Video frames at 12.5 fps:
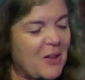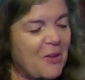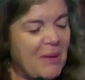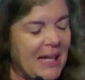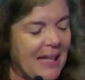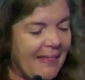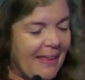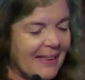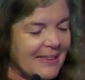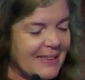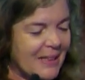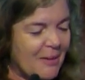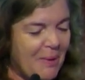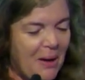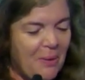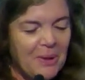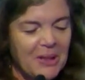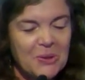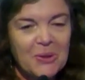on many things about
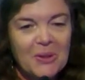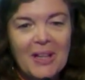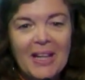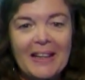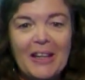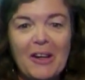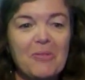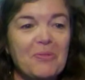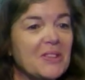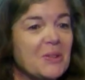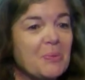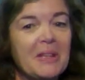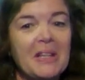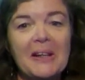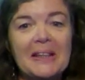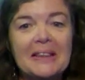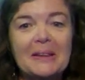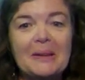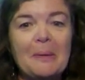which in the office we know
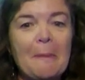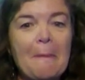little.